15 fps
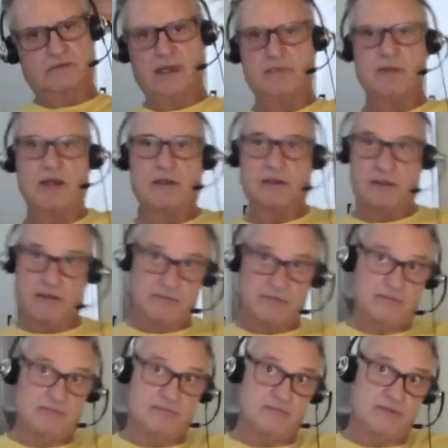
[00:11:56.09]
I'm not going to
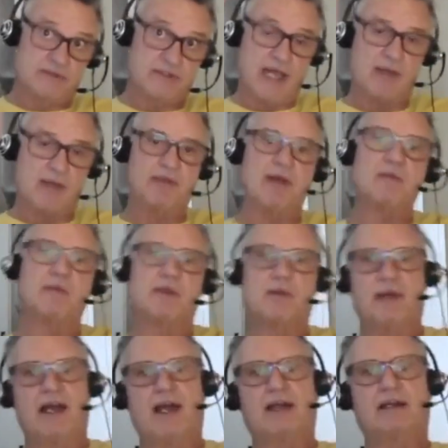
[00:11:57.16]
stab them in the
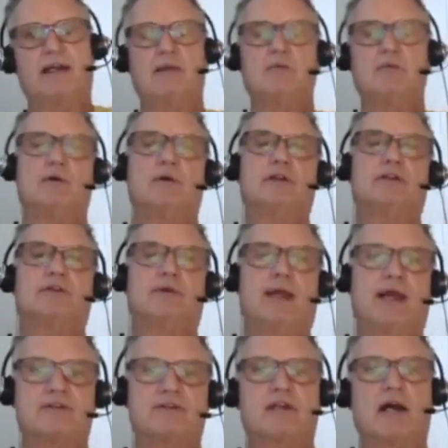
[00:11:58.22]
back. I'm going to
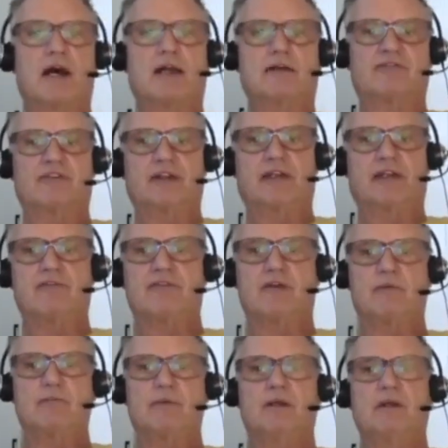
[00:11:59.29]
ask God to forgive
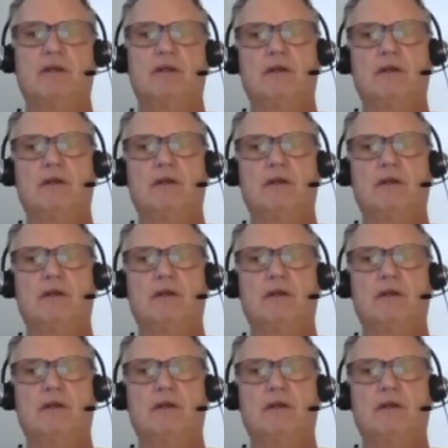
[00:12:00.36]
them